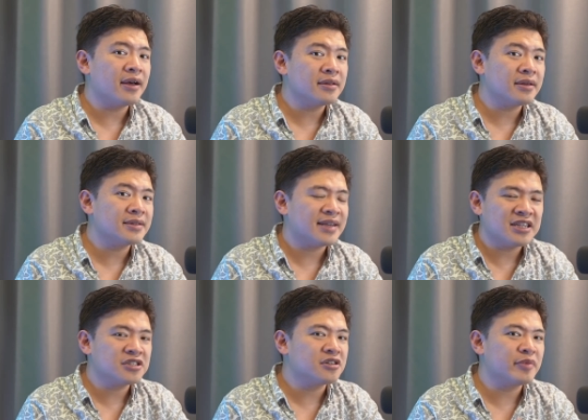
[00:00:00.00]
And
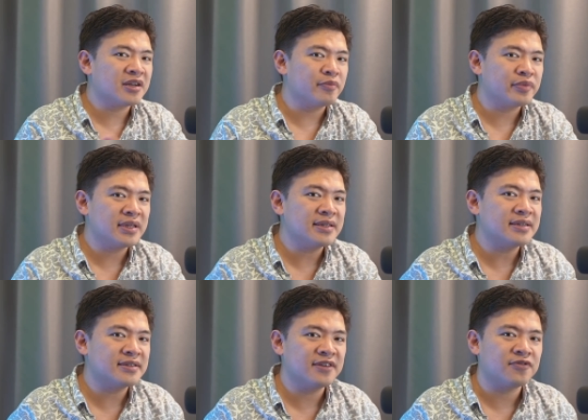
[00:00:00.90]
it's actually going to be
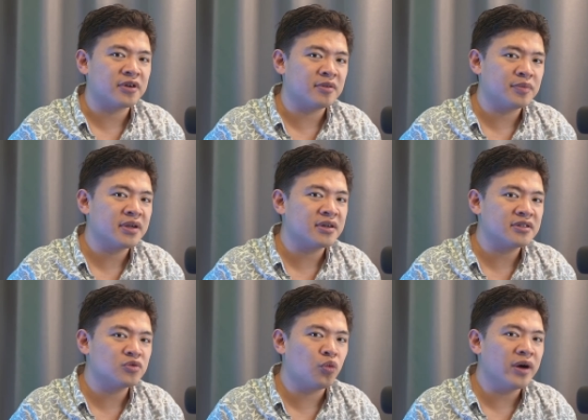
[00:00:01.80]
completely different
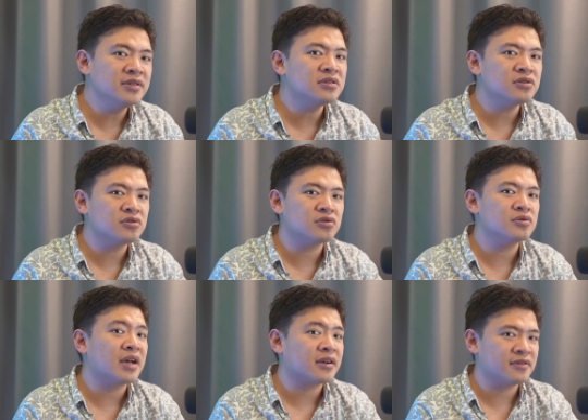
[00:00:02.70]
because once you do